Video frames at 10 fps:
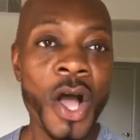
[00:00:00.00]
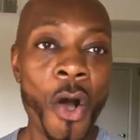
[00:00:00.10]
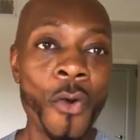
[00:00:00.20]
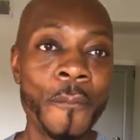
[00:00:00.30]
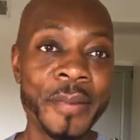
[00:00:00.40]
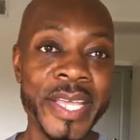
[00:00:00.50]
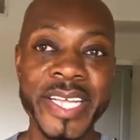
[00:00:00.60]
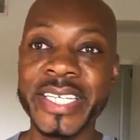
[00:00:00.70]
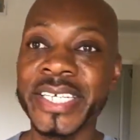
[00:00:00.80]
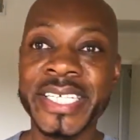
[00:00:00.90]
Hope
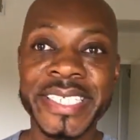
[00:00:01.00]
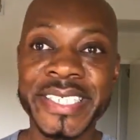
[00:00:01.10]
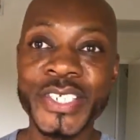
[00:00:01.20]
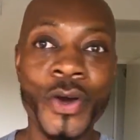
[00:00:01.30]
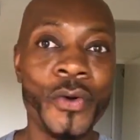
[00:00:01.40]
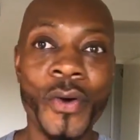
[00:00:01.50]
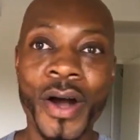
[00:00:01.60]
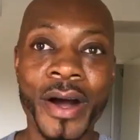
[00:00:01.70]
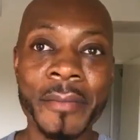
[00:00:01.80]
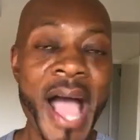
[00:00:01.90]
in, you know,
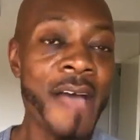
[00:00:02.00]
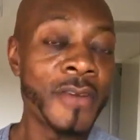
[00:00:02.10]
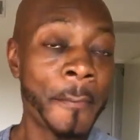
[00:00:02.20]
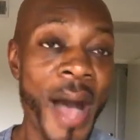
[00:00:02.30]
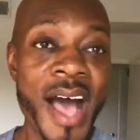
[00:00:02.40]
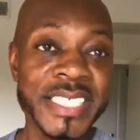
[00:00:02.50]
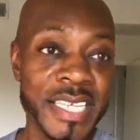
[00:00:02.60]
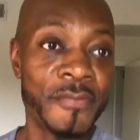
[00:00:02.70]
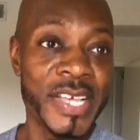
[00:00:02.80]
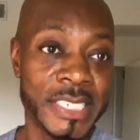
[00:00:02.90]
um, have a
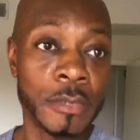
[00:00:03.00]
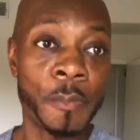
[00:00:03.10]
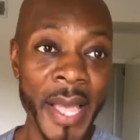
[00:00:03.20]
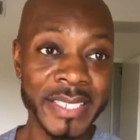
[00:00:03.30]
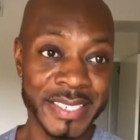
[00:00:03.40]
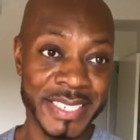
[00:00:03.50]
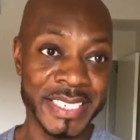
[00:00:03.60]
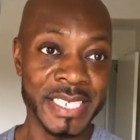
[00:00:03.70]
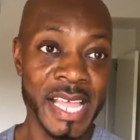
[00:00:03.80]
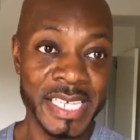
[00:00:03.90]
positive expectancy,